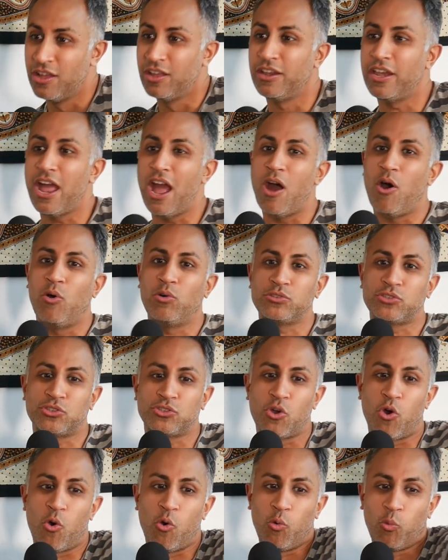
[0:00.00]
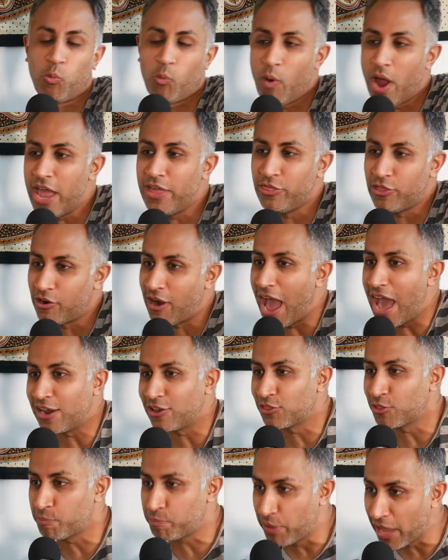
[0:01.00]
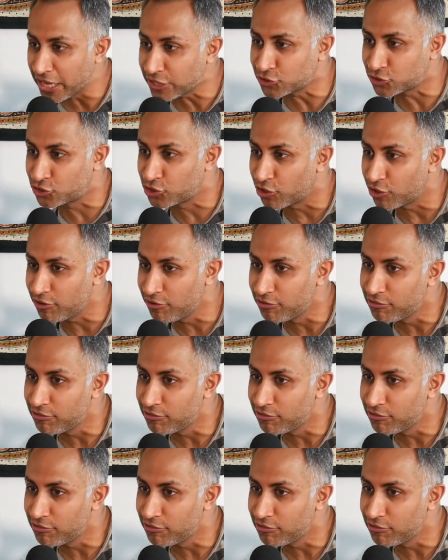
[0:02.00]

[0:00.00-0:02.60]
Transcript: Now, so when they're out of the picture,